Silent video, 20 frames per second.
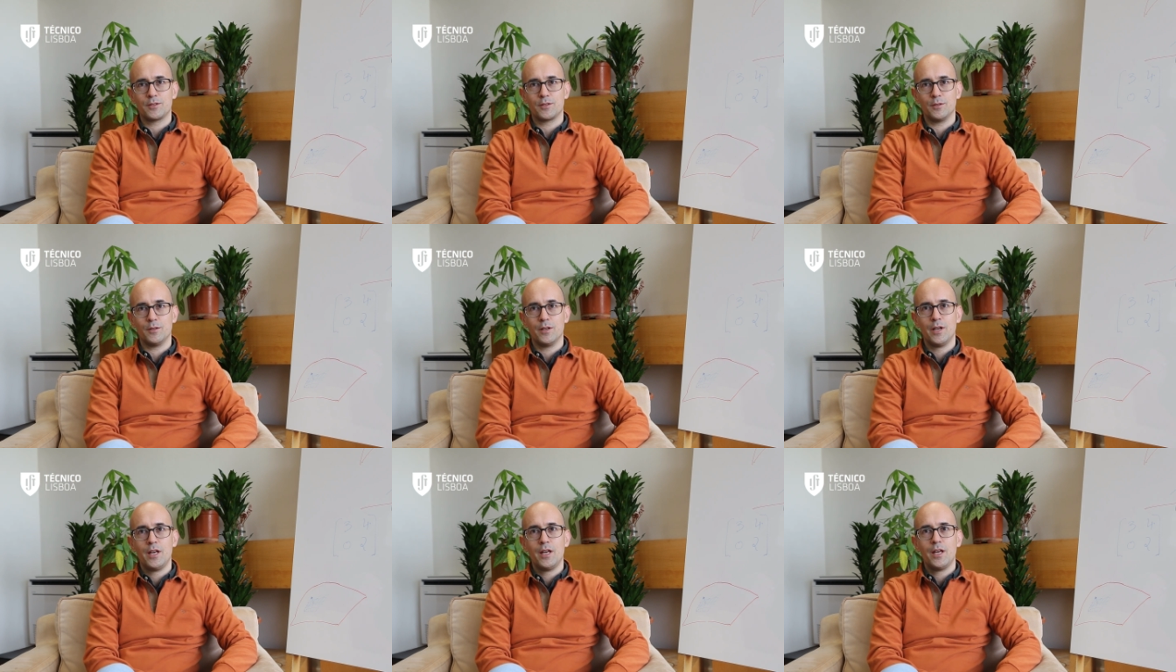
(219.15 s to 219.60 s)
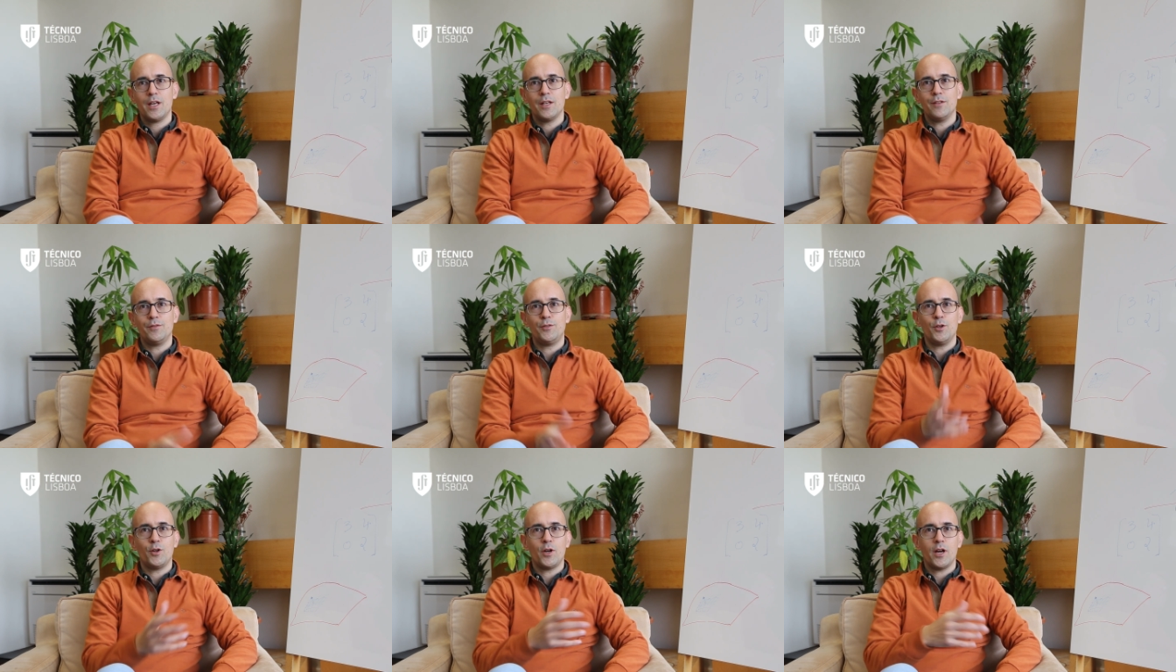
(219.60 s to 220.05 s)
So
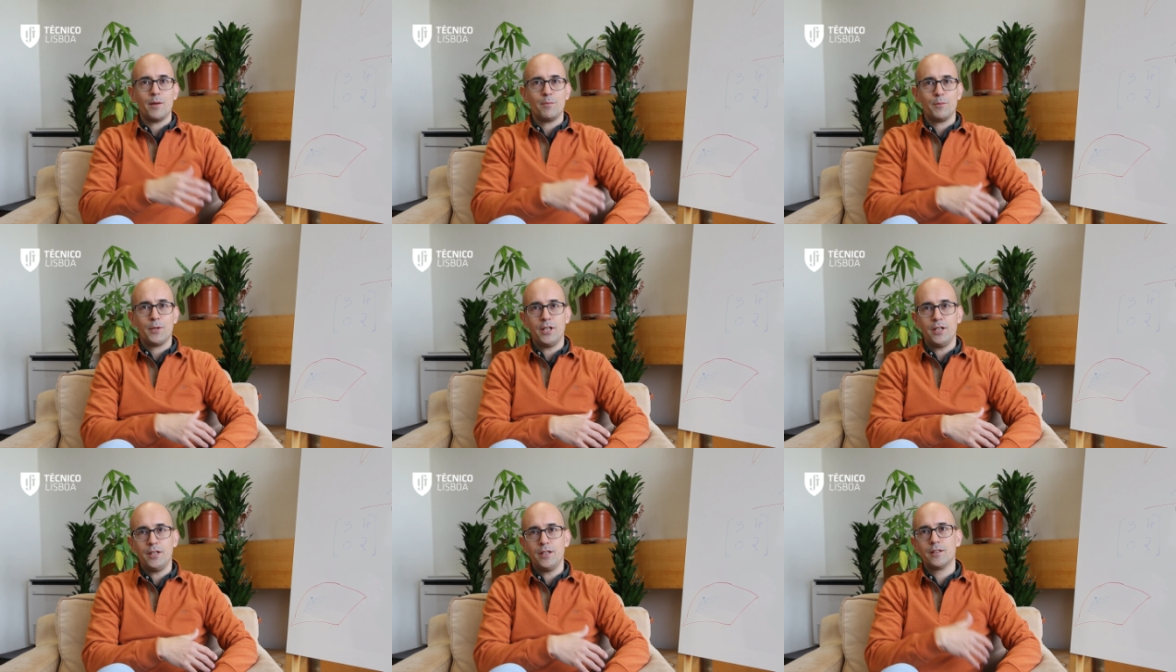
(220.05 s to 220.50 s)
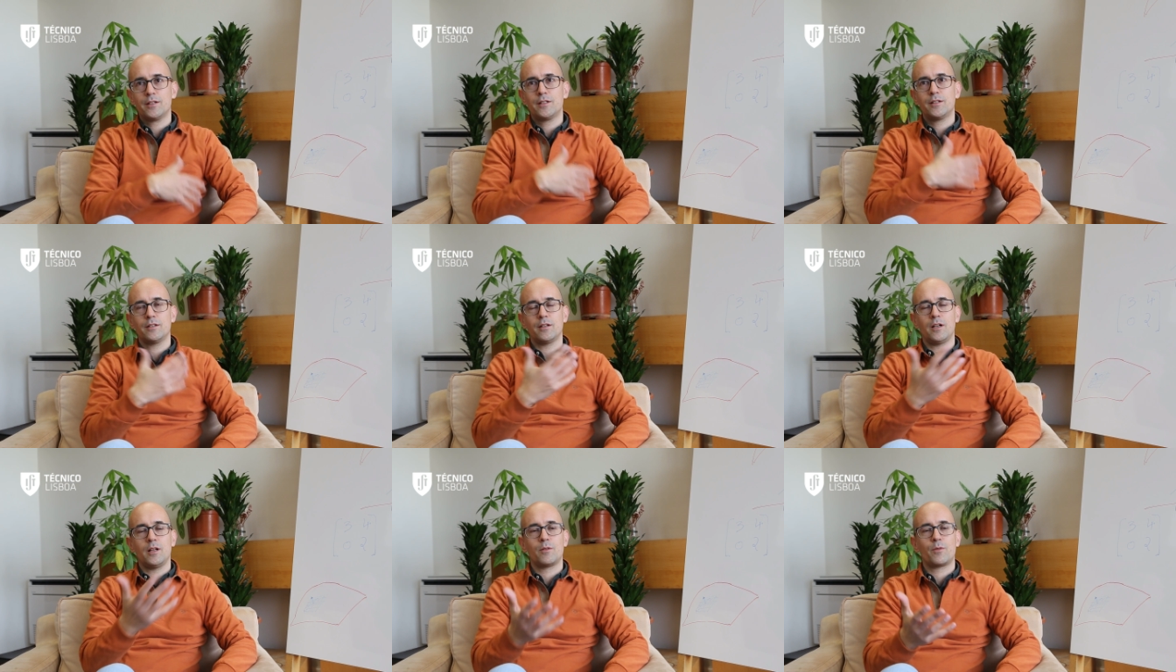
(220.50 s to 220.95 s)
if you come
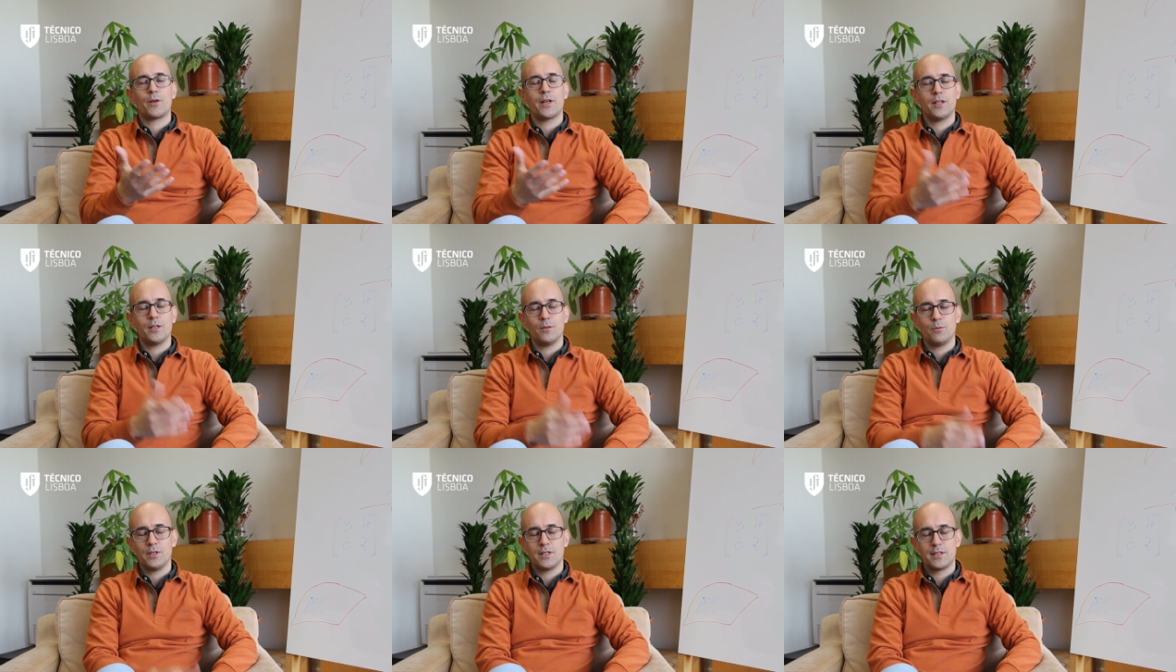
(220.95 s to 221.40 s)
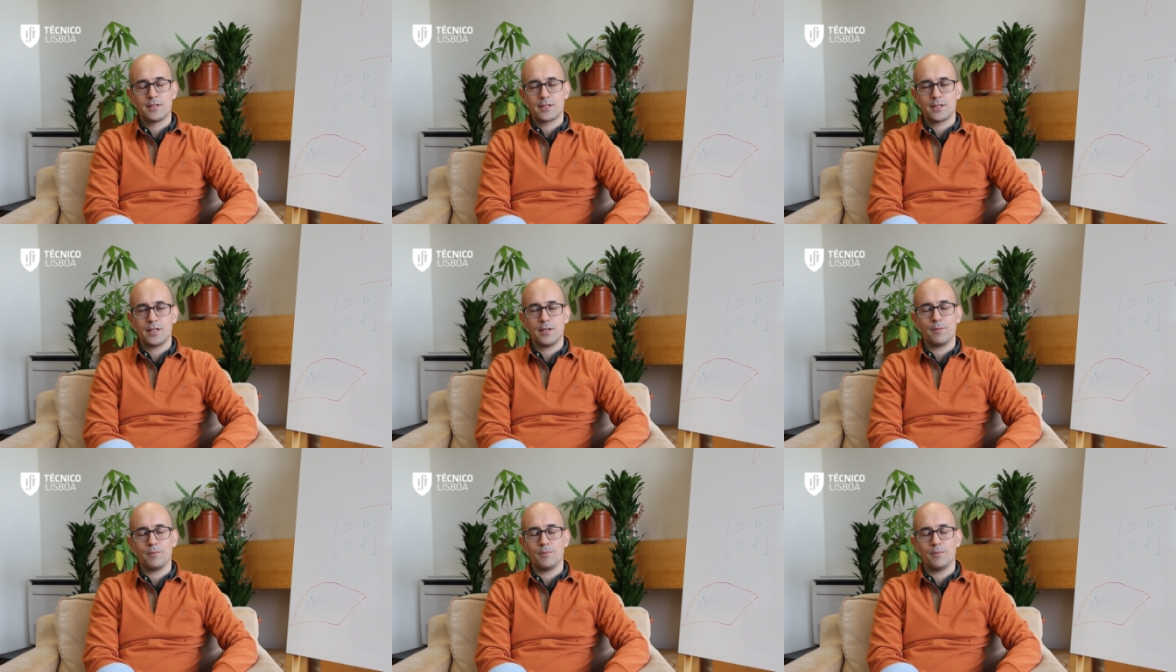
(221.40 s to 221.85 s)
here already with
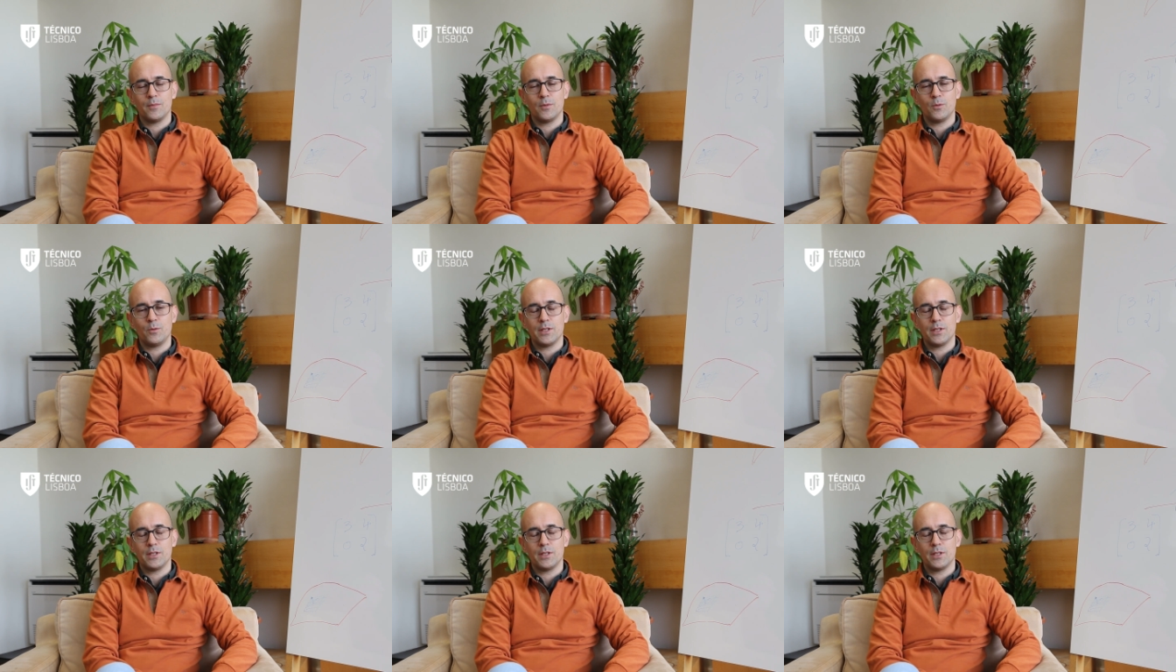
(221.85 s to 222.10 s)
some